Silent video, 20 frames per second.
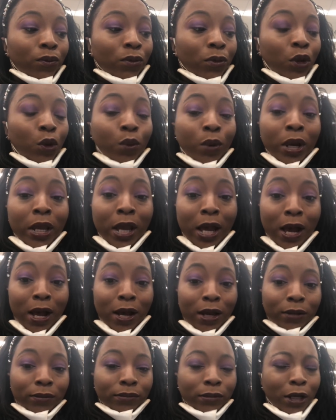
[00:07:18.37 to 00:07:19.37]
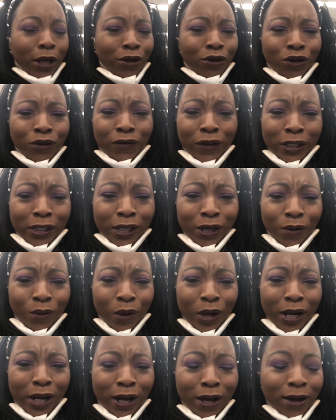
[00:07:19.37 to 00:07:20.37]
Rayon. I don't know if I said
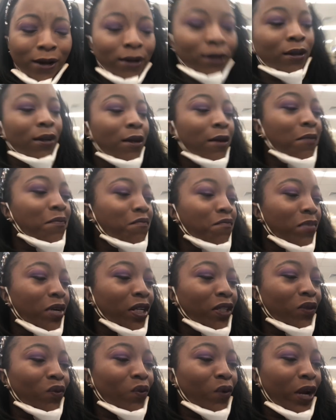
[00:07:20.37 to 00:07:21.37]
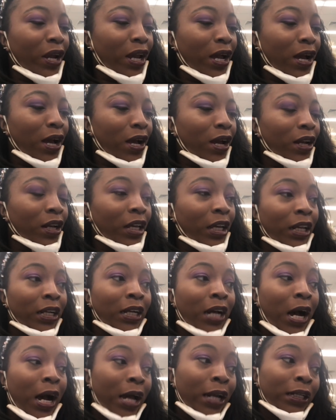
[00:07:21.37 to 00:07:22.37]
Rayon, but it's Rayon and
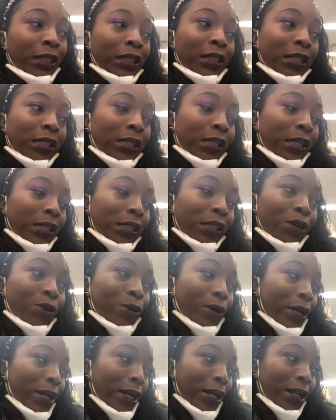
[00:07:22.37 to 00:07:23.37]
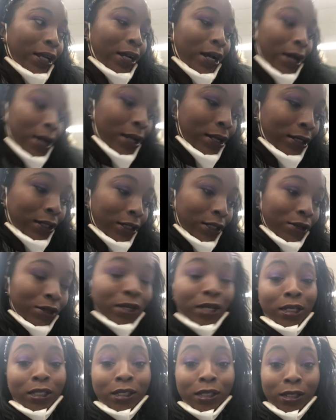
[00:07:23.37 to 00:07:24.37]
cotton. It does not say organic cotton, so
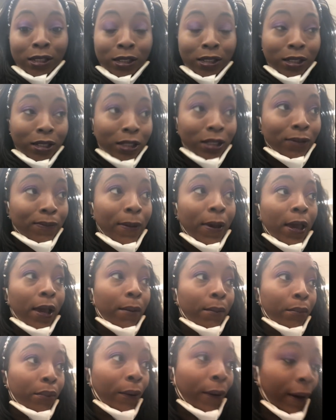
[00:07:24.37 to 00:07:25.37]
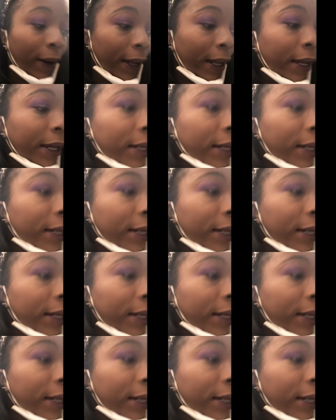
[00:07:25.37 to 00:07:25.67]
that's a suspect brand.